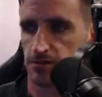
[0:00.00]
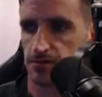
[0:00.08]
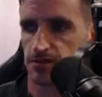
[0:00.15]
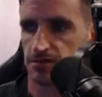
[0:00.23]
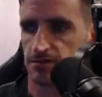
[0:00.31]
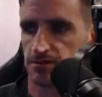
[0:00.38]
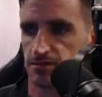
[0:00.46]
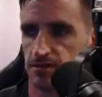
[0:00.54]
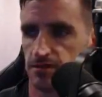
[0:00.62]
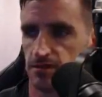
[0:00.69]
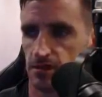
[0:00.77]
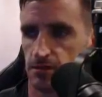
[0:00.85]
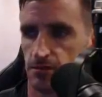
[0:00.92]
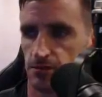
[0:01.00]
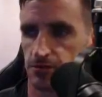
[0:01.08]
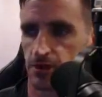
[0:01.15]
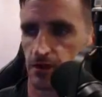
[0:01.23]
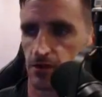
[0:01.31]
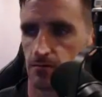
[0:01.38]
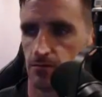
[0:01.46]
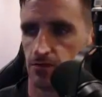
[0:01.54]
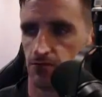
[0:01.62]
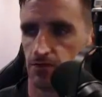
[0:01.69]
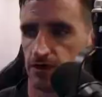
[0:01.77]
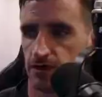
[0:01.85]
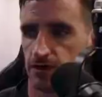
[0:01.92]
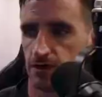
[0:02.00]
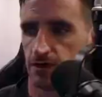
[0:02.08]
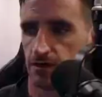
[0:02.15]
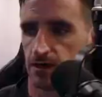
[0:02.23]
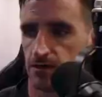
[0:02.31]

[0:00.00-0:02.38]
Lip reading: You can see the little cart moving here,